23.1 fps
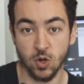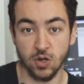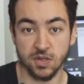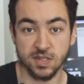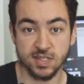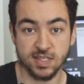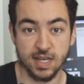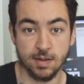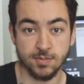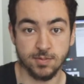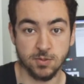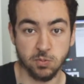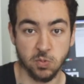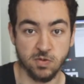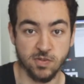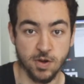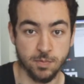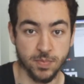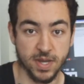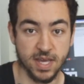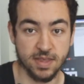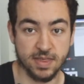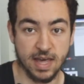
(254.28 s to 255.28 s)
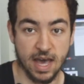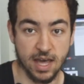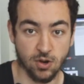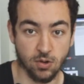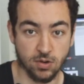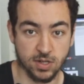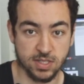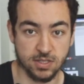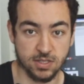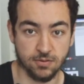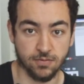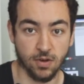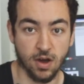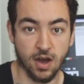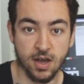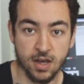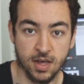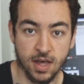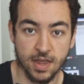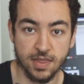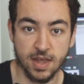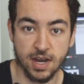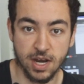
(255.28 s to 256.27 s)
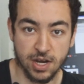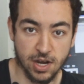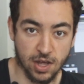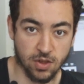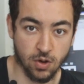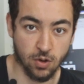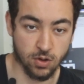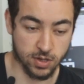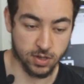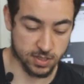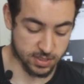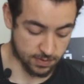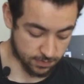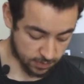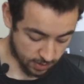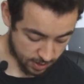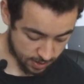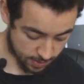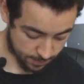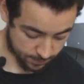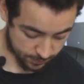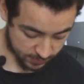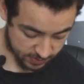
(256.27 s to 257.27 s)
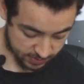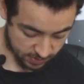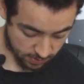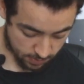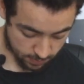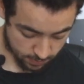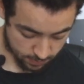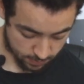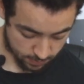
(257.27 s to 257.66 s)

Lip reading: concept. We repeat that an octave higher and then another octave higher. So